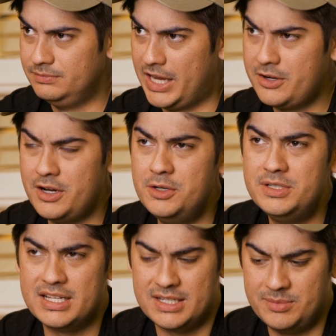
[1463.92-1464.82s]
I don't know who
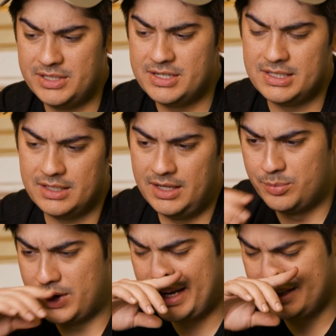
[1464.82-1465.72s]
does it, but there's a
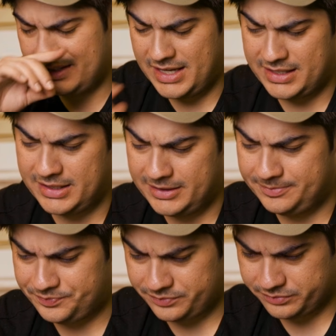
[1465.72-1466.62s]
brand
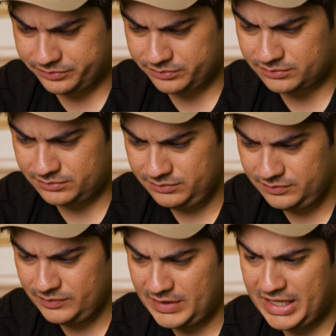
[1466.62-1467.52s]
that
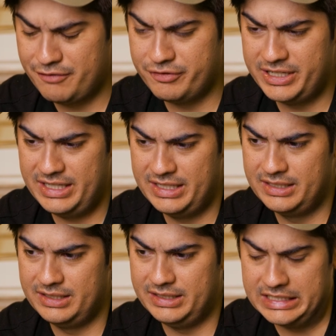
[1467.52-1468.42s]
every
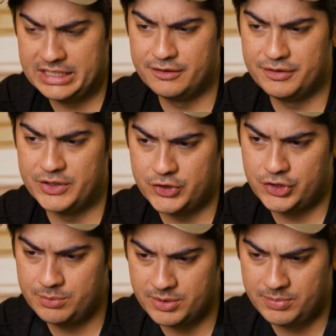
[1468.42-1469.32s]
year for the
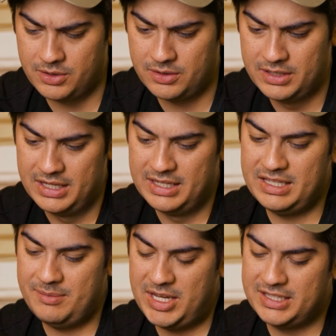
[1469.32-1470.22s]
Super Bowl,
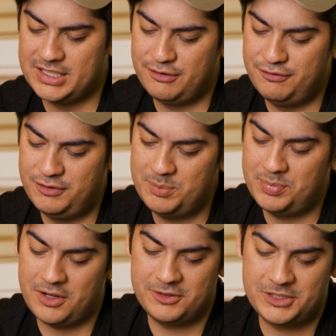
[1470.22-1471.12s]
they make this
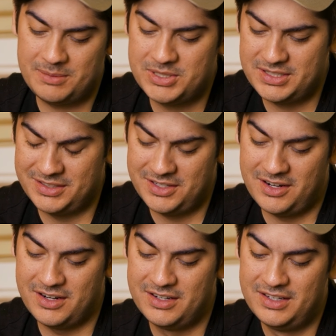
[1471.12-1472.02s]
football-shaped
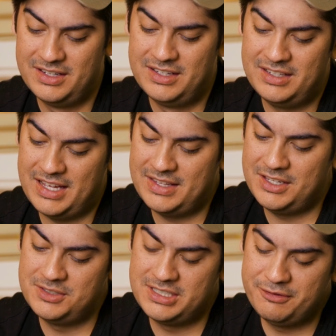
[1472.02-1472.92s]
cigar, and they
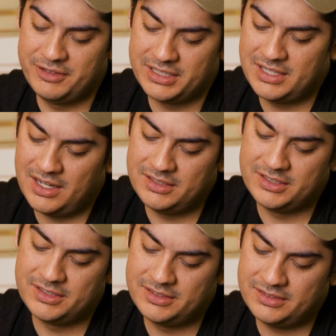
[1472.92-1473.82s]
use different
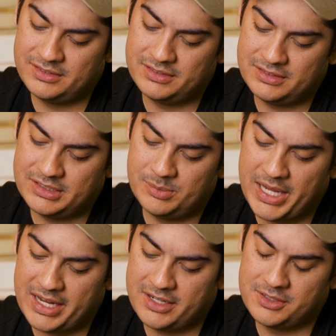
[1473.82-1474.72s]
colored
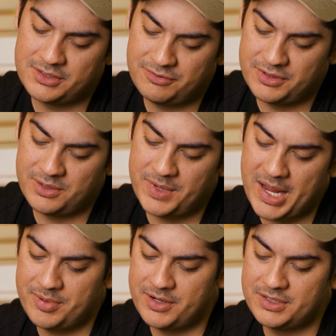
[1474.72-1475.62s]
tobaccos for the
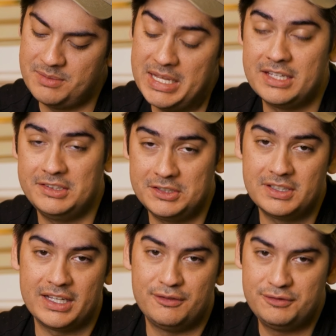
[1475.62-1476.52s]
wrapper to make it look
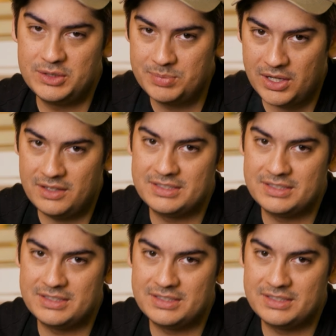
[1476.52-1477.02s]
like a football.